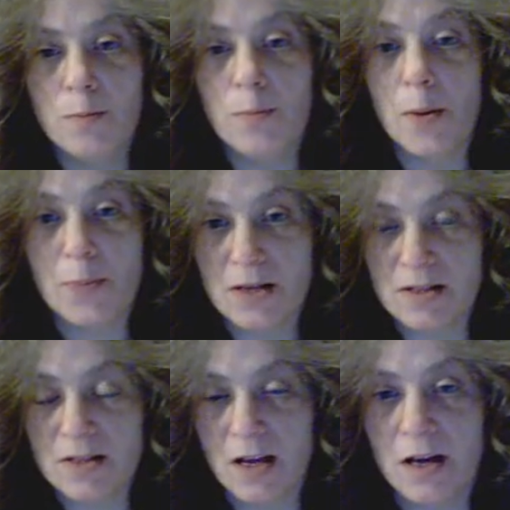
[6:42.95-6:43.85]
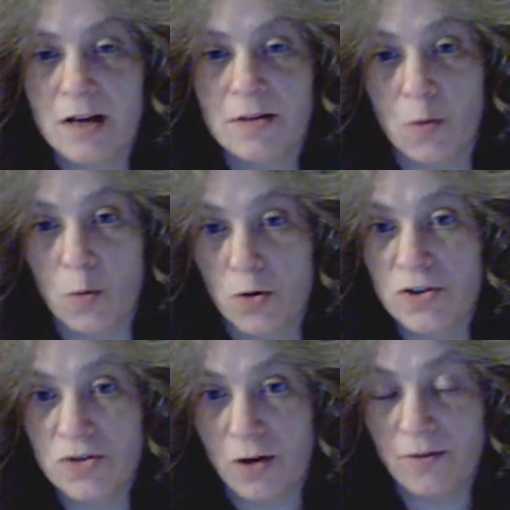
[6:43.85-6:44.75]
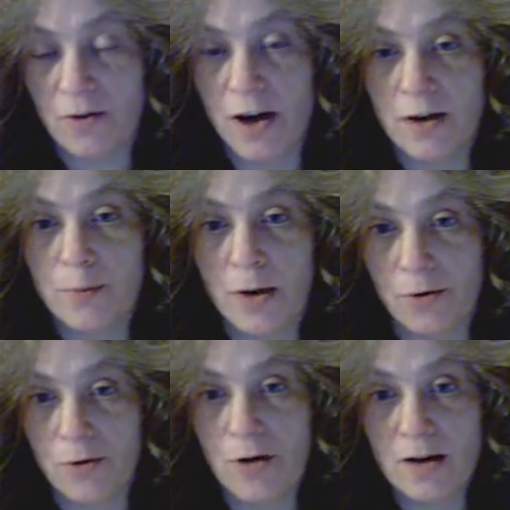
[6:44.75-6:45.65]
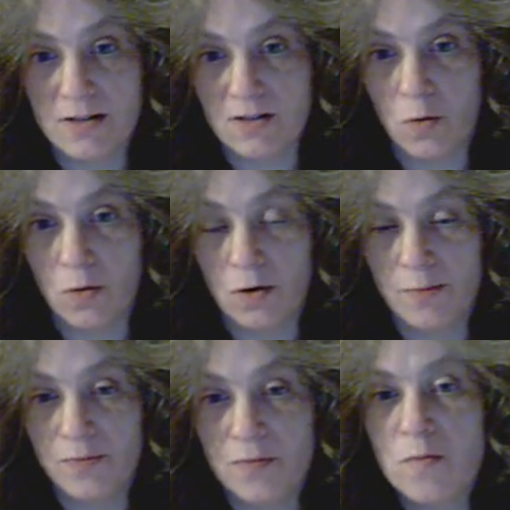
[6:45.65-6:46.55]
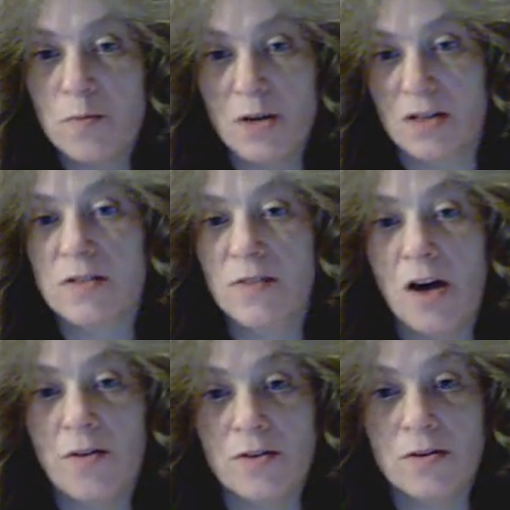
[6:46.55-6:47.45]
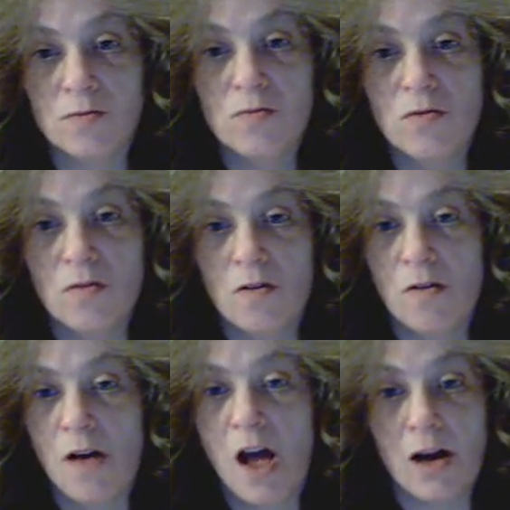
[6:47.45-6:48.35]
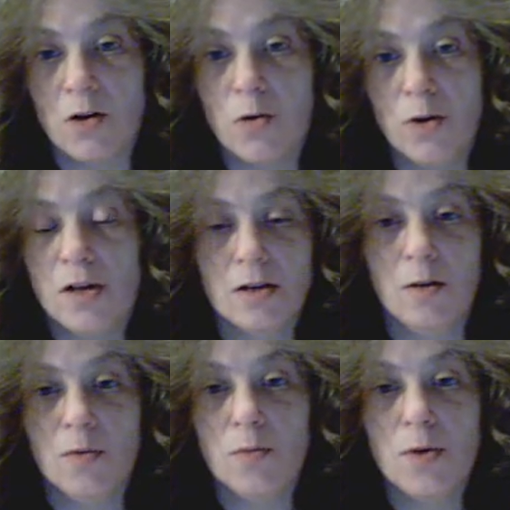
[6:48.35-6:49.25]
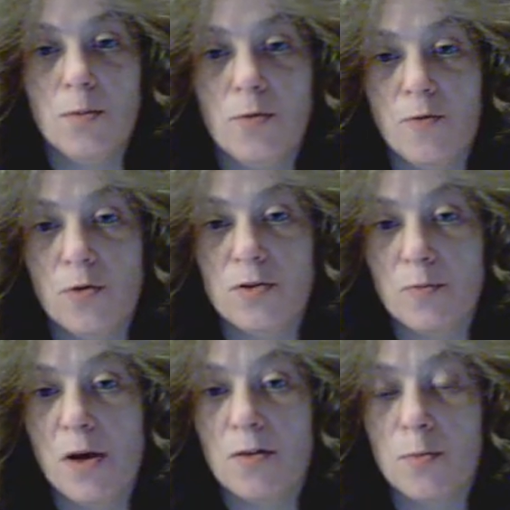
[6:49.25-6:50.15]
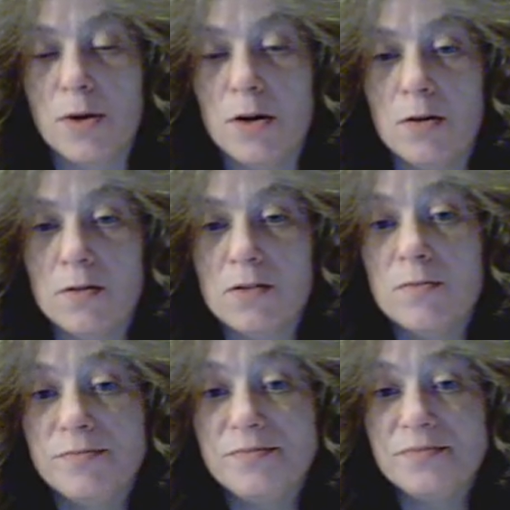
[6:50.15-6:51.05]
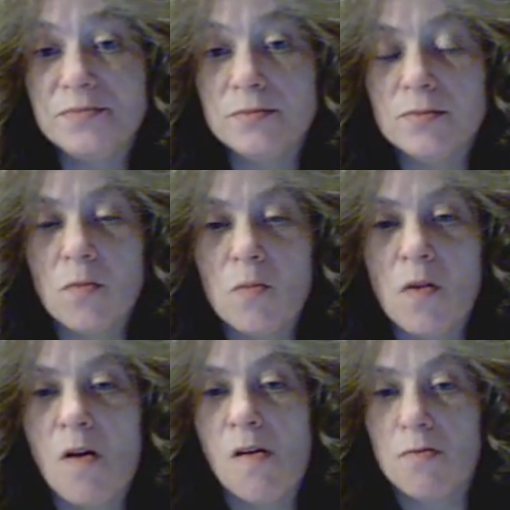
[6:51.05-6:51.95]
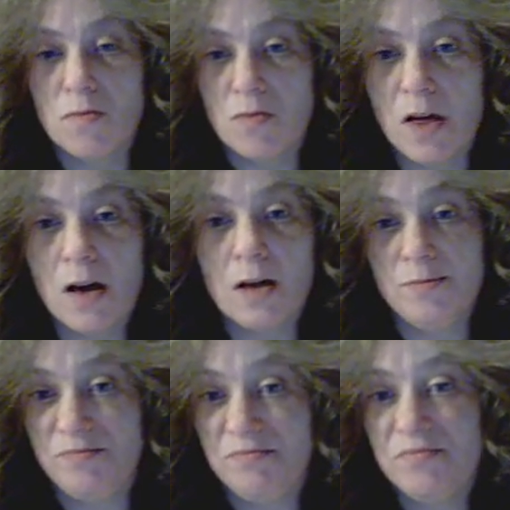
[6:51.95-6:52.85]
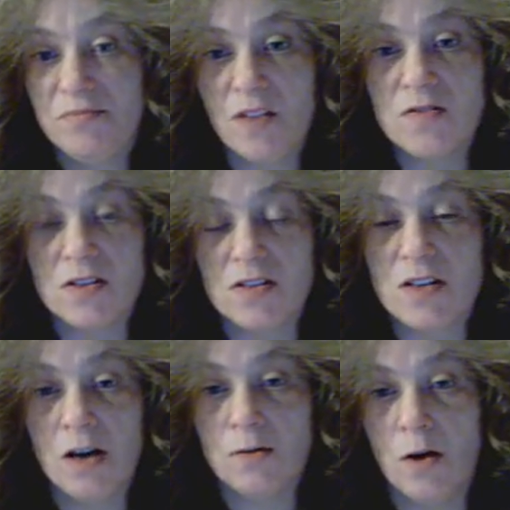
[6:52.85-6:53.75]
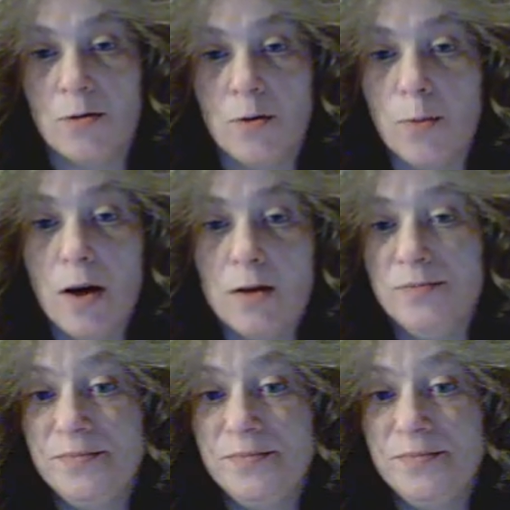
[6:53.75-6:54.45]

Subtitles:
But because the worst driver had a better credit score, because of having adequate income to be able to afford to pay their bills, they got a discount on their rate.